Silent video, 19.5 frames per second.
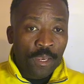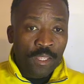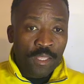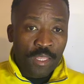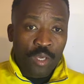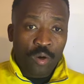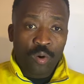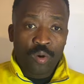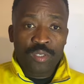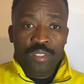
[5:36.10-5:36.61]

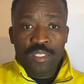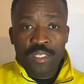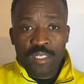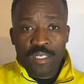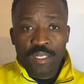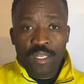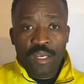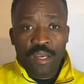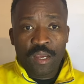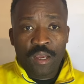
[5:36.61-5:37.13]
the
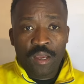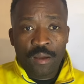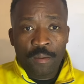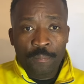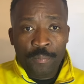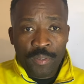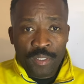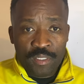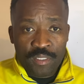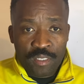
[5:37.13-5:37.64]
Austria
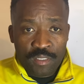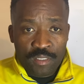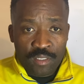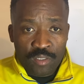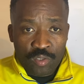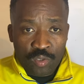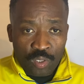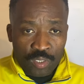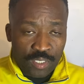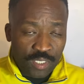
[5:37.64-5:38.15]

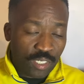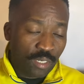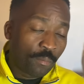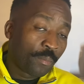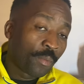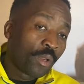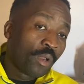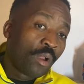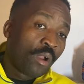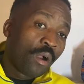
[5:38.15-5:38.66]
preseason tour
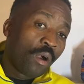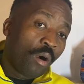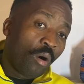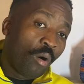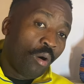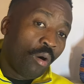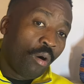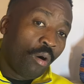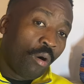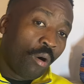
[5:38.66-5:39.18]
trip
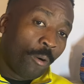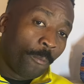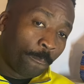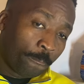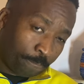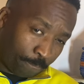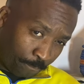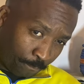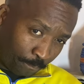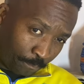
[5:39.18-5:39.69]

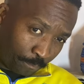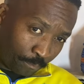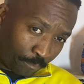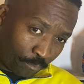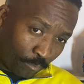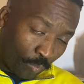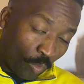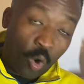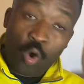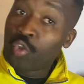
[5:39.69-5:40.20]
or
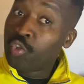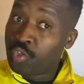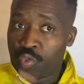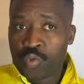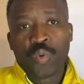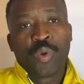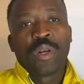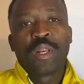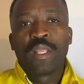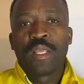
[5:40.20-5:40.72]

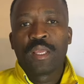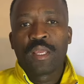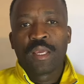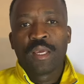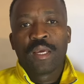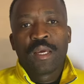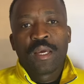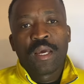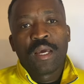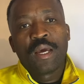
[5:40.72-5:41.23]
during
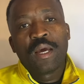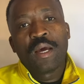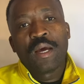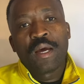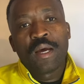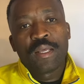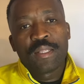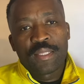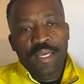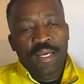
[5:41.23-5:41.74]

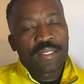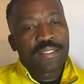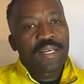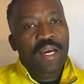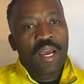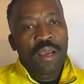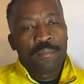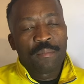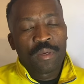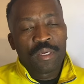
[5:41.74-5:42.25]
their
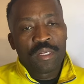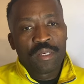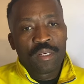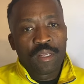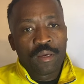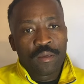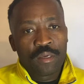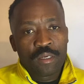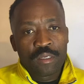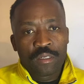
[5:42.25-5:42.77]
time
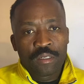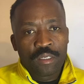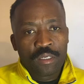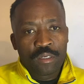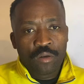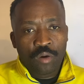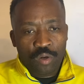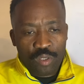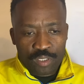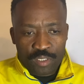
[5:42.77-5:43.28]

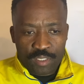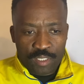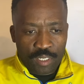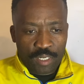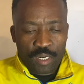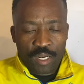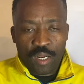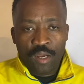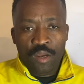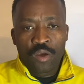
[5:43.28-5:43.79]
in
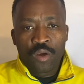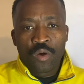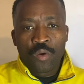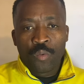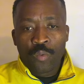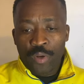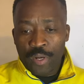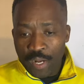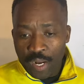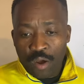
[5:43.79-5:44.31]
Austria.
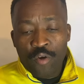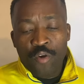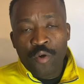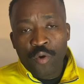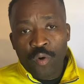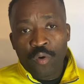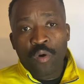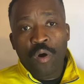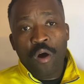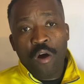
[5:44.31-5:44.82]
We now
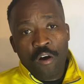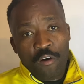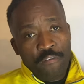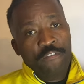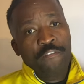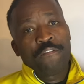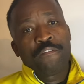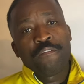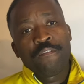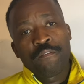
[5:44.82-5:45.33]
know of
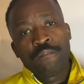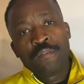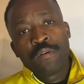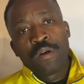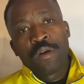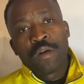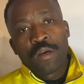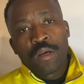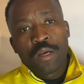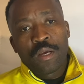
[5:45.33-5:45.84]

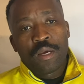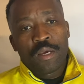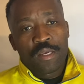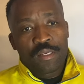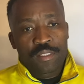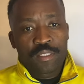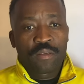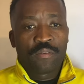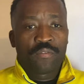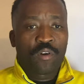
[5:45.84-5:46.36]

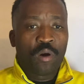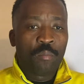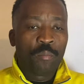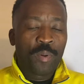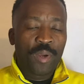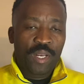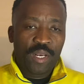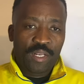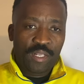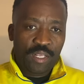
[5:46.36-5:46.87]
Steve
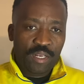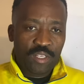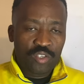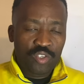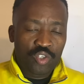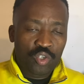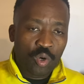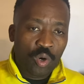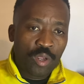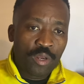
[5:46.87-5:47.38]
Compeller that has
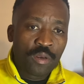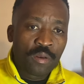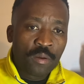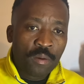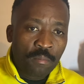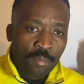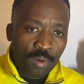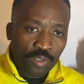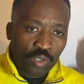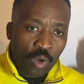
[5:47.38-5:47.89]
joined
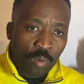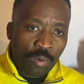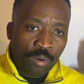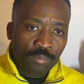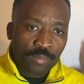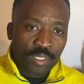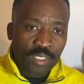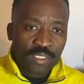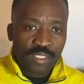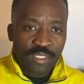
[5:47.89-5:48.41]
Mangoba
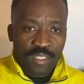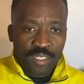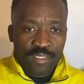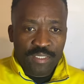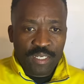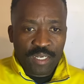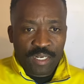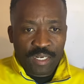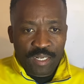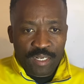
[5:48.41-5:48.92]
Mnguti in the
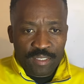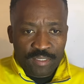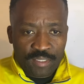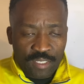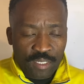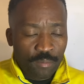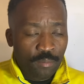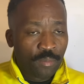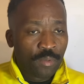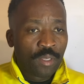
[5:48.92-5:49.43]
technical
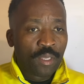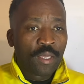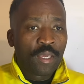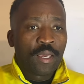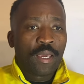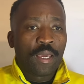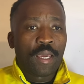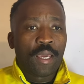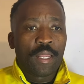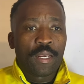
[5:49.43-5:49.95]
team,
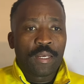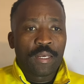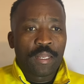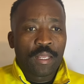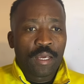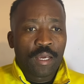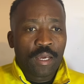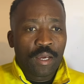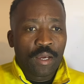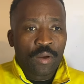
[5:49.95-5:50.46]
and
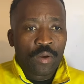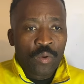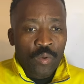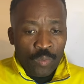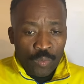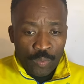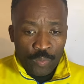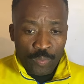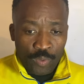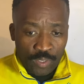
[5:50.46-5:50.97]

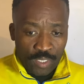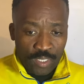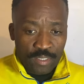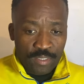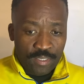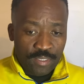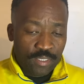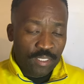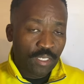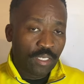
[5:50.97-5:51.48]
we will
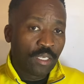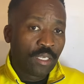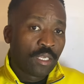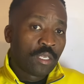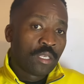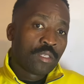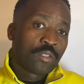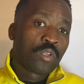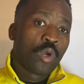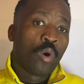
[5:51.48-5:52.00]
then see.
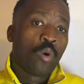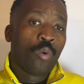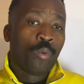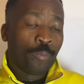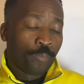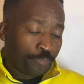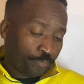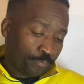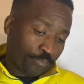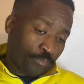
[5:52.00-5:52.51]

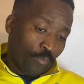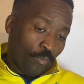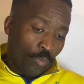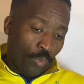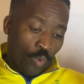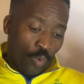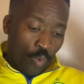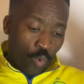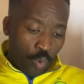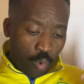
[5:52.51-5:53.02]
So
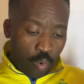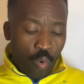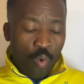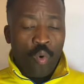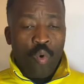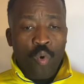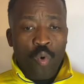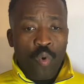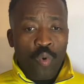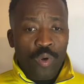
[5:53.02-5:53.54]

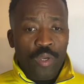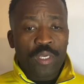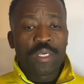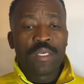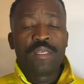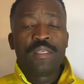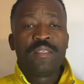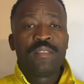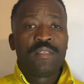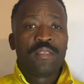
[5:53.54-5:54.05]
who
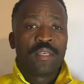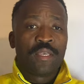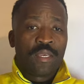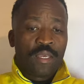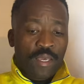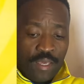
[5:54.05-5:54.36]
is